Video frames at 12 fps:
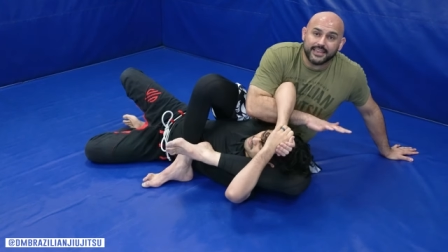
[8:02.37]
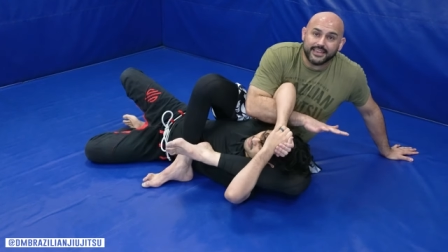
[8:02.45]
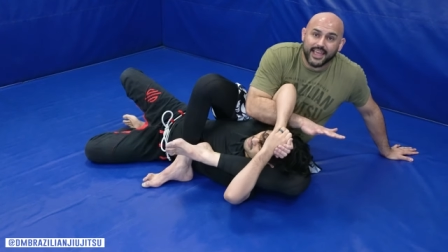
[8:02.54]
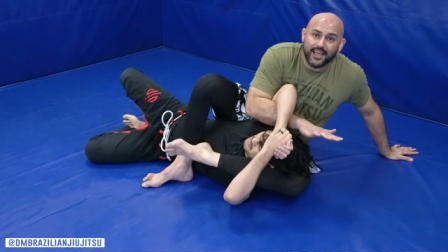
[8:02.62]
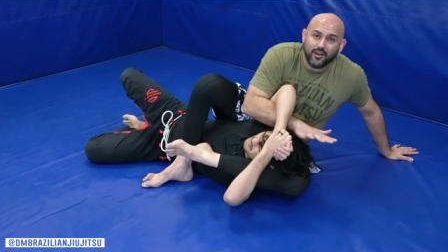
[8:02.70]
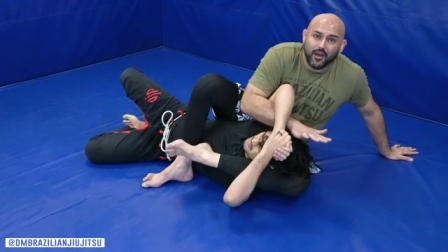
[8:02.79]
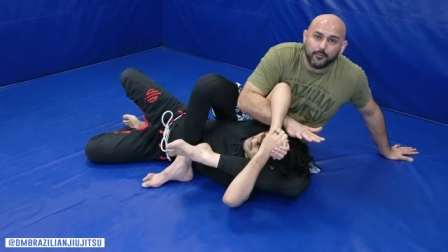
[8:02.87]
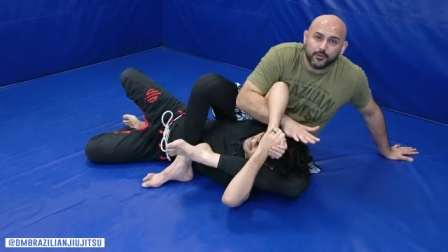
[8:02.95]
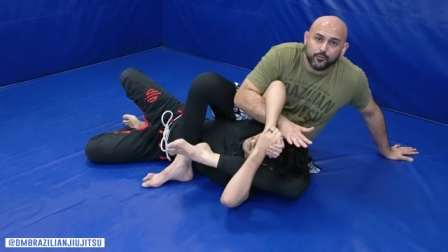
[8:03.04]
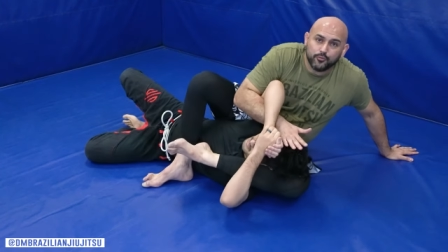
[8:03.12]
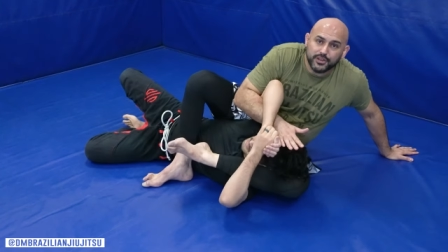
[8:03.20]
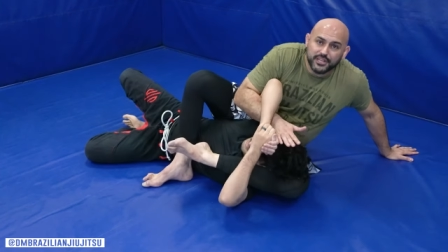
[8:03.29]
Now I'm going
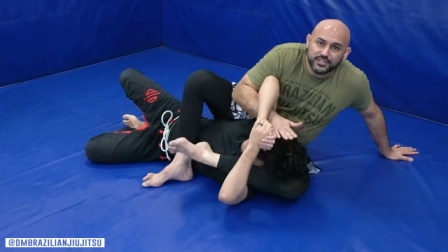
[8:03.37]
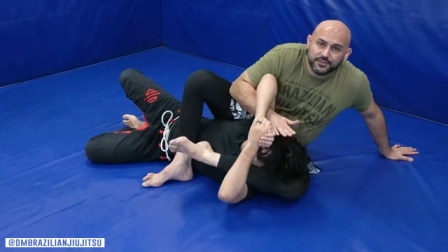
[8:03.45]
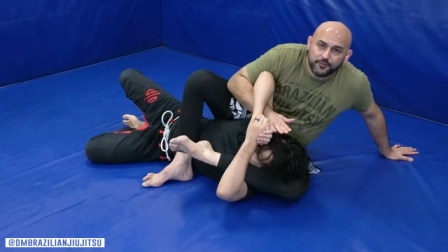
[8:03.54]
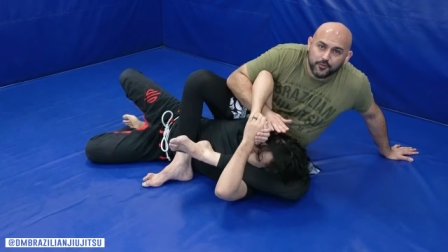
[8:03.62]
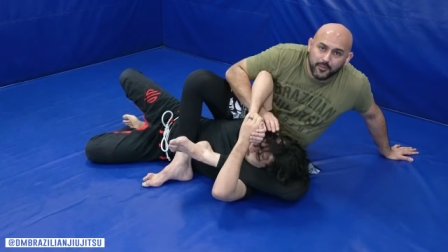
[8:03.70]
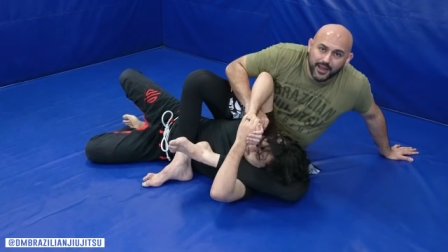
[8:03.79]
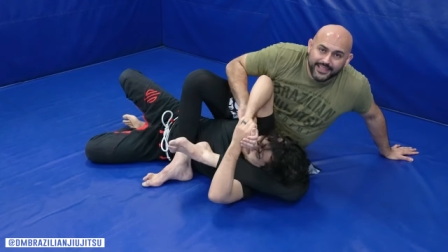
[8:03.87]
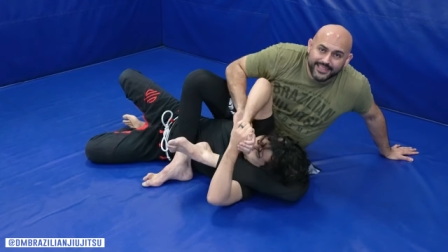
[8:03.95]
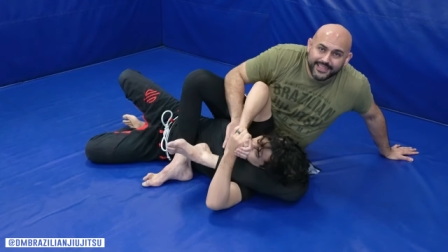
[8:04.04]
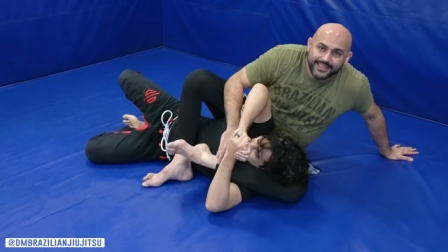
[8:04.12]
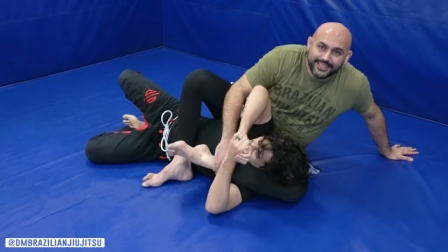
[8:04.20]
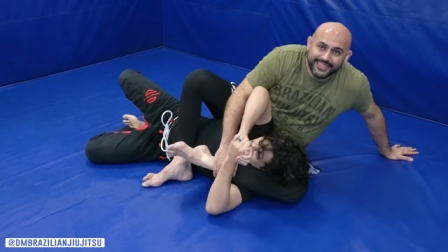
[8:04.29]
to reach for my
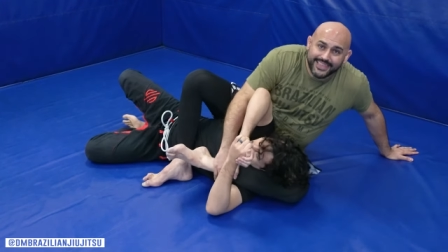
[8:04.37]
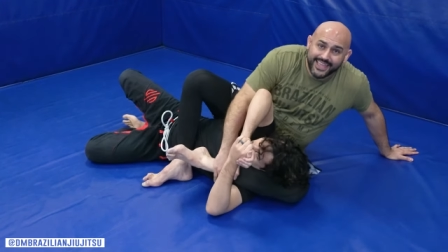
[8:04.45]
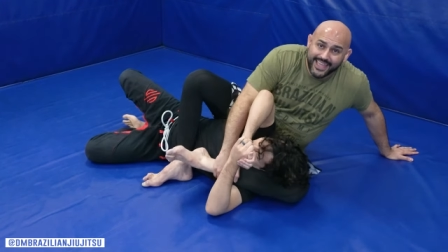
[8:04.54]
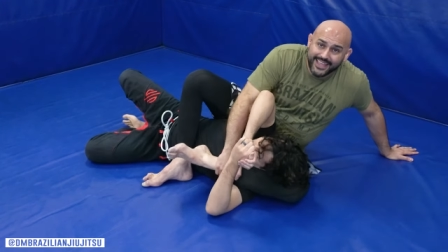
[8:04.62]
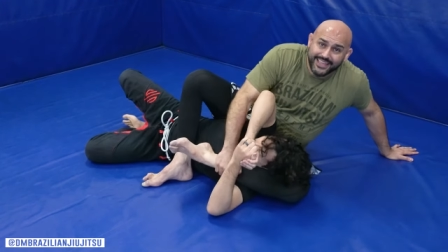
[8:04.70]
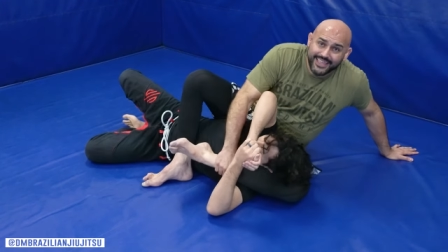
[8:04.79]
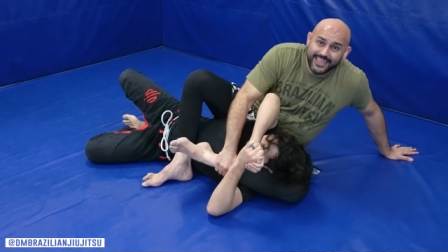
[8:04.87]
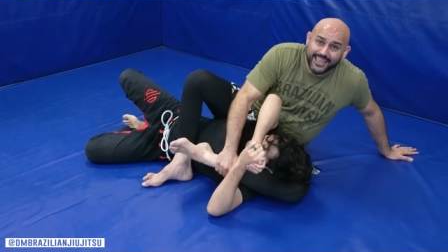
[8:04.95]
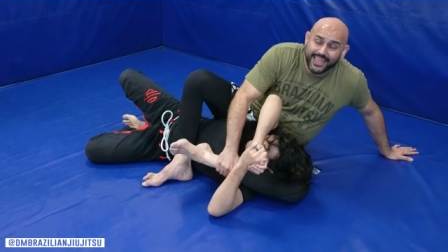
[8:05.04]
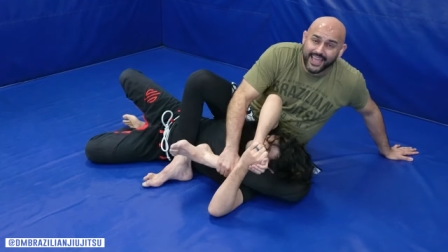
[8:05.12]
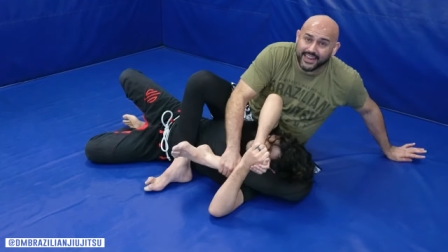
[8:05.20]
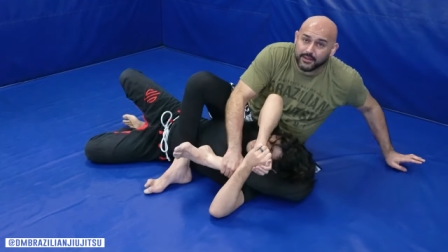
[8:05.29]
leg,
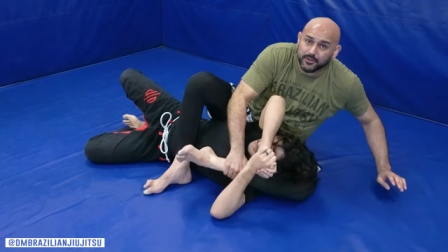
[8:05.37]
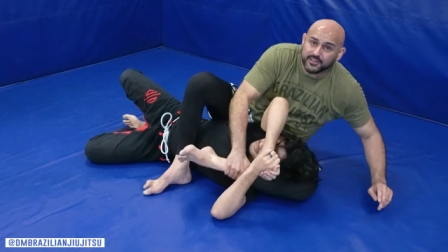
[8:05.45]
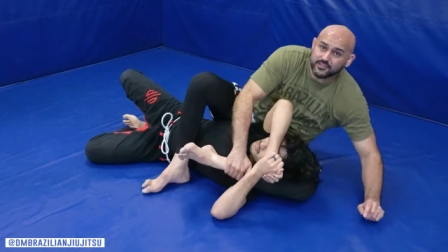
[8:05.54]
and I'm going